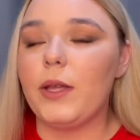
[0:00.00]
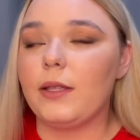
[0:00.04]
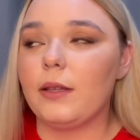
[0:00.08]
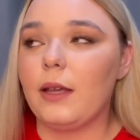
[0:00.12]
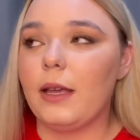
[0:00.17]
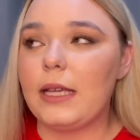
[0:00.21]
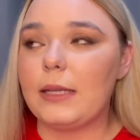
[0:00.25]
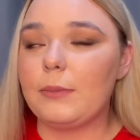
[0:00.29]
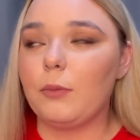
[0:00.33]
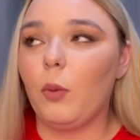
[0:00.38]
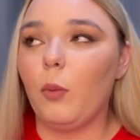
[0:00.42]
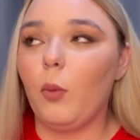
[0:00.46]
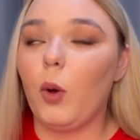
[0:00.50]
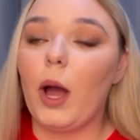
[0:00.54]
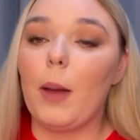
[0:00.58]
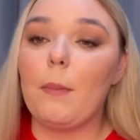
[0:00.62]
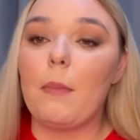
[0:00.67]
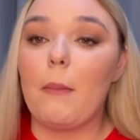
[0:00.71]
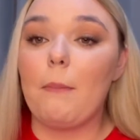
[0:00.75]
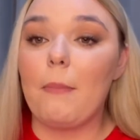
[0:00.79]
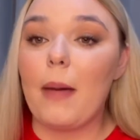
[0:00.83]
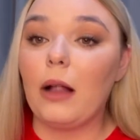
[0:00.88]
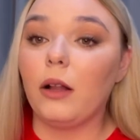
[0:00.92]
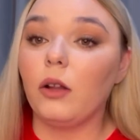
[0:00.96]
His mum got him a
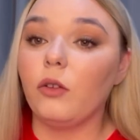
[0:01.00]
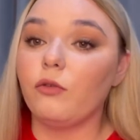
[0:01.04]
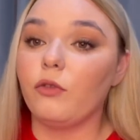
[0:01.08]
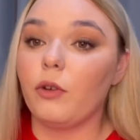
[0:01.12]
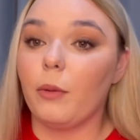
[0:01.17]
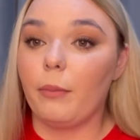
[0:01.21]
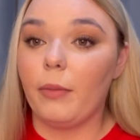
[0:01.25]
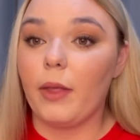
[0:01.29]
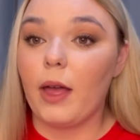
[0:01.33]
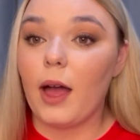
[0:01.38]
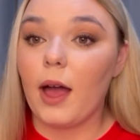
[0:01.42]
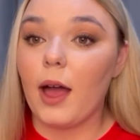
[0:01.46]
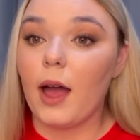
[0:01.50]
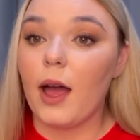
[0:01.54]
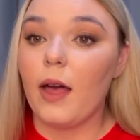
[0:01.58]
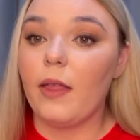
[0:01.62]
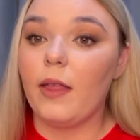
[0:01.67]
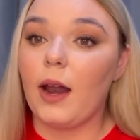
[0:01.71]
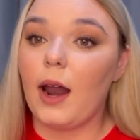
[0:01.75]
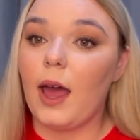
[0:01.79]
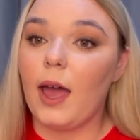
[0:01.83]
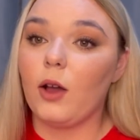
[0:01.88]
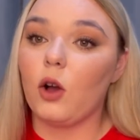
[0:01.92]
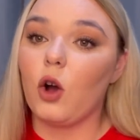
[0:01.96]
belt from there, and
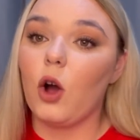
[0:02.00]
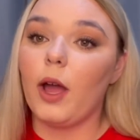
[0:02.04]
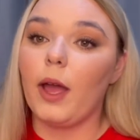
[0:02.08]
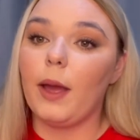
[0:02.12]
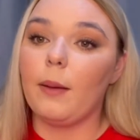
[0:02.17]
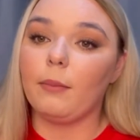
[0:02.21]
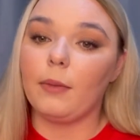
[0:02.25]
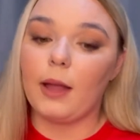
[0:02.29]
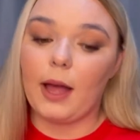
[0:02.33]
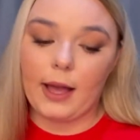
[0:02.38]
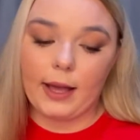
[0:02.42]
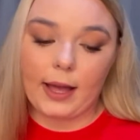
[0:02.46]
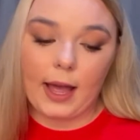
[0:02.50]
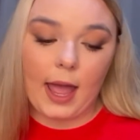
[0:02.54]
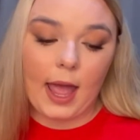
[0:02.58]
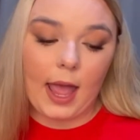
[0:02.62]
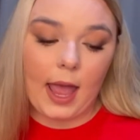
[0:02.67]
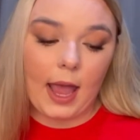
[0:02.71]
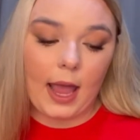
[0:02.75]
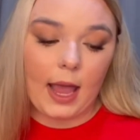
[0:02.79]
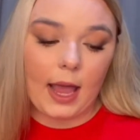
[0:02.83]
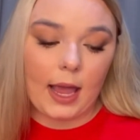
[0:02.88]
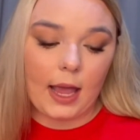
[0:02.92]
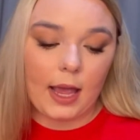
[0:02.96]
then I got him like
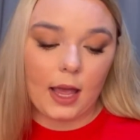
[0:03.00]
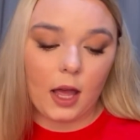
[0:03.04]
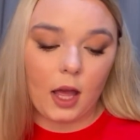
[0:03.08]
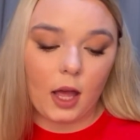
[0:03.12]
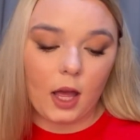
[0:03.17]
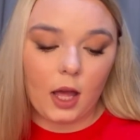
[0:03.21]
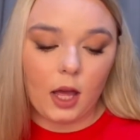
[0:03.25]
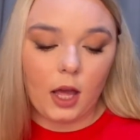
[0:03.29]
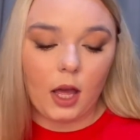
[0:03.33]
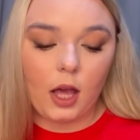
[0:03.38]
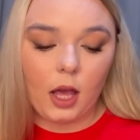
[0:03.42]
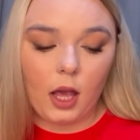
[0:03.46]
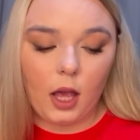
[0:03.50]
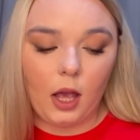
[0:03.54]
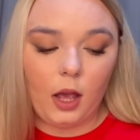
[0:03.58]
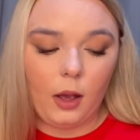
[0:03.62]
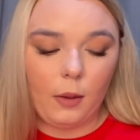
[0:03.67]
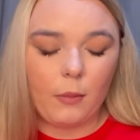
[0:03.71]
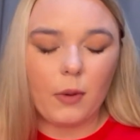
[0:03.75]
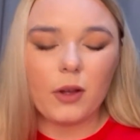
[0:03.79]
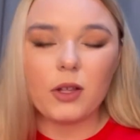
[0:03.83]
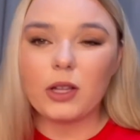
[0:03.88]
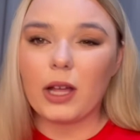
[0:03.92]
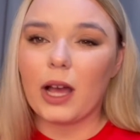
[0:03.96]
a
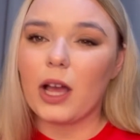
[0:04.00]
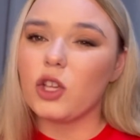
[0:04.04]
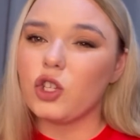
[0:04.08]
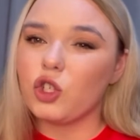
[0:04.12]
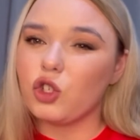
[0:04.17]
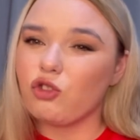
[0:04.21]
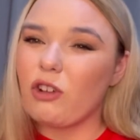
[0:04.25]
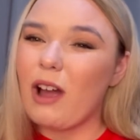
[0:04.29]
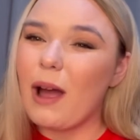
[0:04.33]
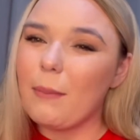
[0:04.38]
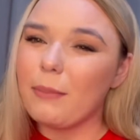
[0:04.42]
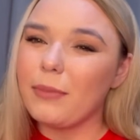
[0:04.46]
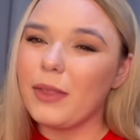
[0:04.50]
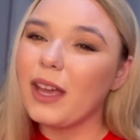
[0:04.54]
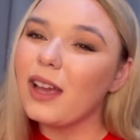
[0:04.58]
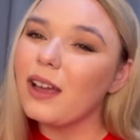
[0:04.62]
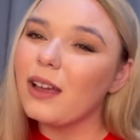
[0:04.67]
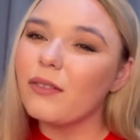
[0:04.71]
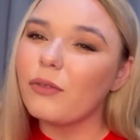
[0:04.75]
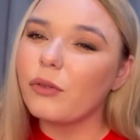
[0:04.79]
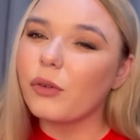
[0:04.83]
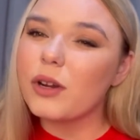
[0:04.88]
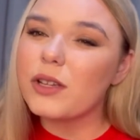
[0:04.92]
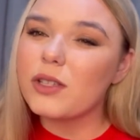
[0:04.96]
strap thing
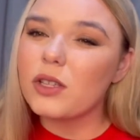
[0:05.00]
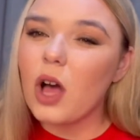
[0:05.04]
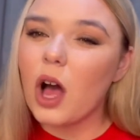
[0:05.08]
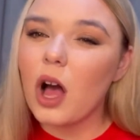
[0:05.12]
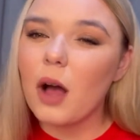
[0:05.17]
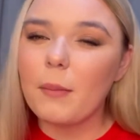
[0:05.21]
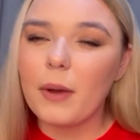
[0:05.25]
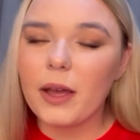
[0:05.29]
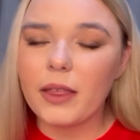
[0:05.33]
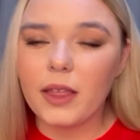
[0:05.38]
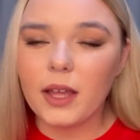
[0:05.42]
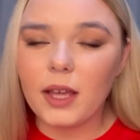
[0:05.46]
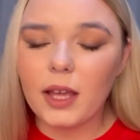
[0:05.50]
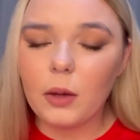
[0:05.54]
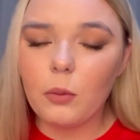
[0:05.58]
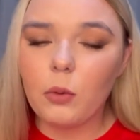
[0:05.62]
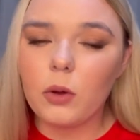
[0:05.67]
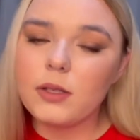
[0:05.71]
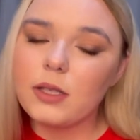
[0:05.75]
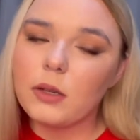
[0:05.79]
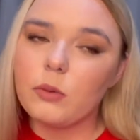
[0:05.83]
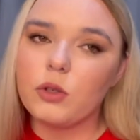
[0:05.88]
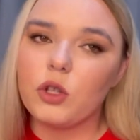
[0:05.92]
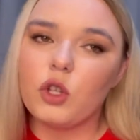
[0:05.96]
for his arm, I think it
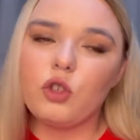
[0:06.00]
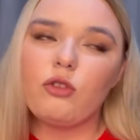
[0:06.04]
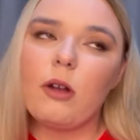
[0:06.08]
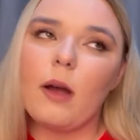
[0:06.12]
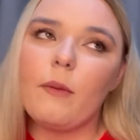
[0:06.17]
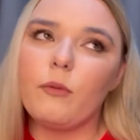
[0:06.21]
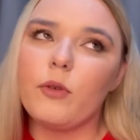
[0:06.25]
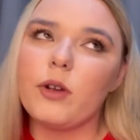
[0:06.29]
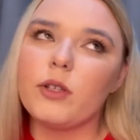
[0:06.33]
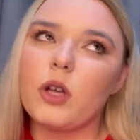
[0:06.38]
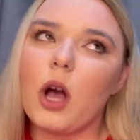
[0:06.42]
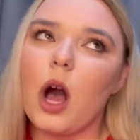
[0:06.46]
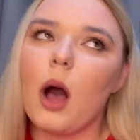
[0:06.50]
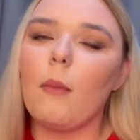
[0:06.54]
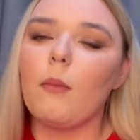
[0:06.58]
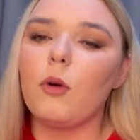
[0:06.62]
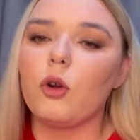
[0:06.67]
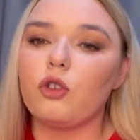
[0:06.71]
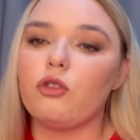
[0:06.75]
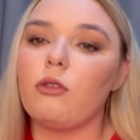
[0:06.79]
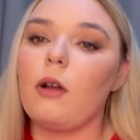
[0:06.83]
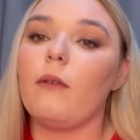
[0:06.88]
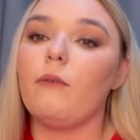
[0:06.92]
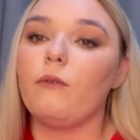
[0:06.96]
was. It was a strap for his arm or a
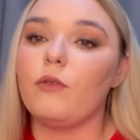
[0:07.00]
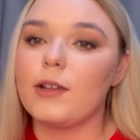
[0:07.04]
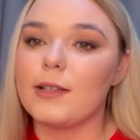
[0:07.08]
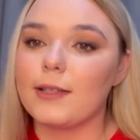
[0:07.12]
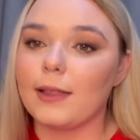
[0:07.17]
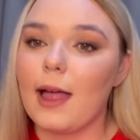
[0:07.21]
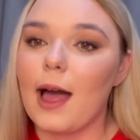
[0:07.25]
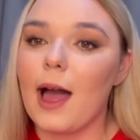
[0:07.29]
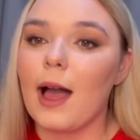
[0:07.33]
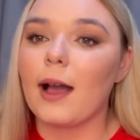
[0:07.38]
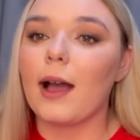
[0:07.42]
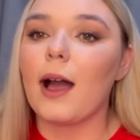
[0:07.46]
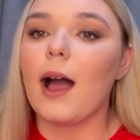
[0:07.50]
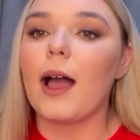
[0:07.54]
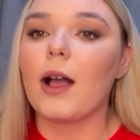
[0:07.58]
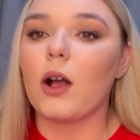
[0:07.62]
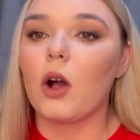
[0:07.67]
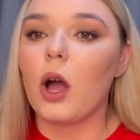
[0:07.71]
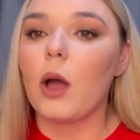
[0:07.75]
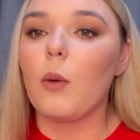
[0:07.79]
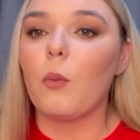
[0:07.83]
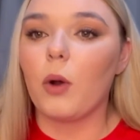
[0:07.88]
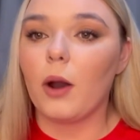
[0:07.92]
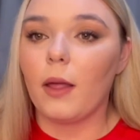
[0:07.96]
strap for his leg. I
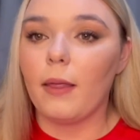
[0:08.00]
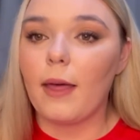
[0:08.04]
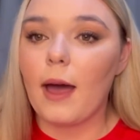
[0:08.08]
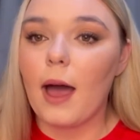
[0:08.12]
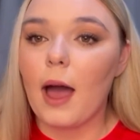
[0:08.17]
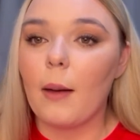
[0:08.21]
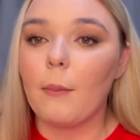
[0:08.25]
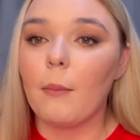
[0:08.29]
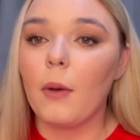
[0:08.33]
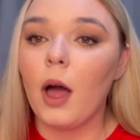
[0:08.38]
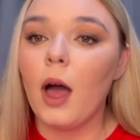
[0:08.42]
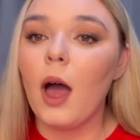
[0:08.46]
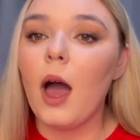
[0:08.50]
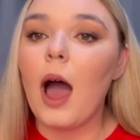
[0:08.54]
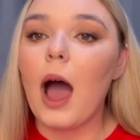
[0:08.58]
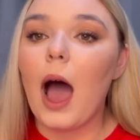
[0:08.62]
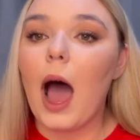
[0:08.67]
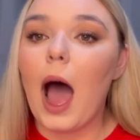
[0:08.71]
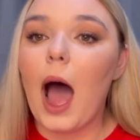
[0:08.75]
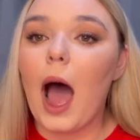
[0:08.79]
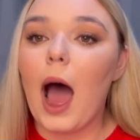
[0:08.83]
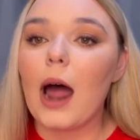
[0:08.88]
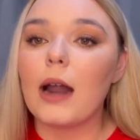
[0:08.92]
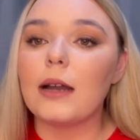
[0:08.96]
got him one of them
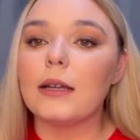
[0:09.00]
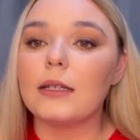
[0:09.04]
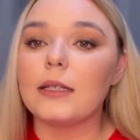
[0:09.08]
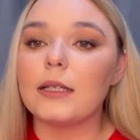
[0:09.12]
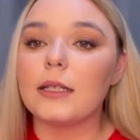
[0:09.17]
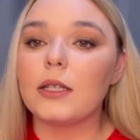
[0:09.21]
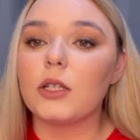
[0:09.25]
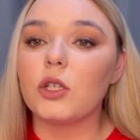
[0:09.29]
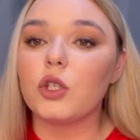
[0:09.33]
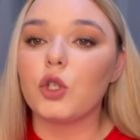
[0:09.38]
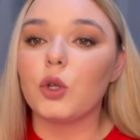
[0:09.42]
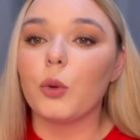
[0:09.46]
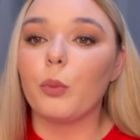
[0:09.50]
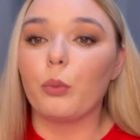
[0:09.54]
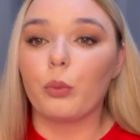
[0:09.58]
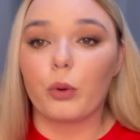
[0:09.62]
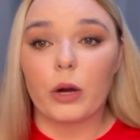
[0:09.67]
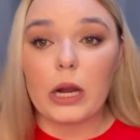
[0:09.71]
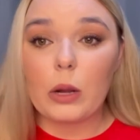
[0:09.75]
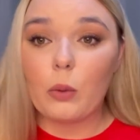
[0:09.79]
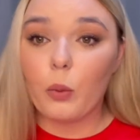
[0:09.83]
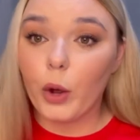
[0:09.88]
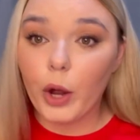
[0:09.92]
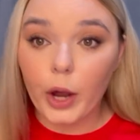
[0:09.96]
and some
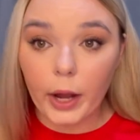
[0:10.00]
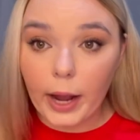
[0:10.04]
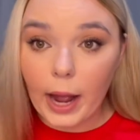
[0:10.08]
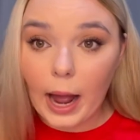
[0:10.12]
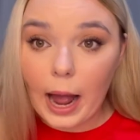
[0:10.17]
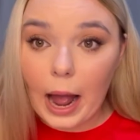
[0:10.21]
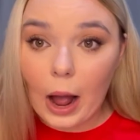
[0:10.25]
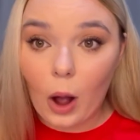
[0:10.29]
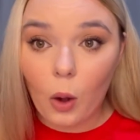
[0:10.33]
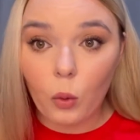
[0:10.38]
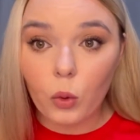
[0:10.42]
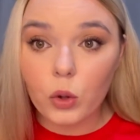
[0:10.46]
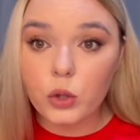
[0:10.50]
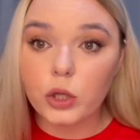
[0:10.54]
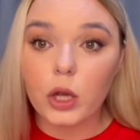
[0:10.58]
pre-workout.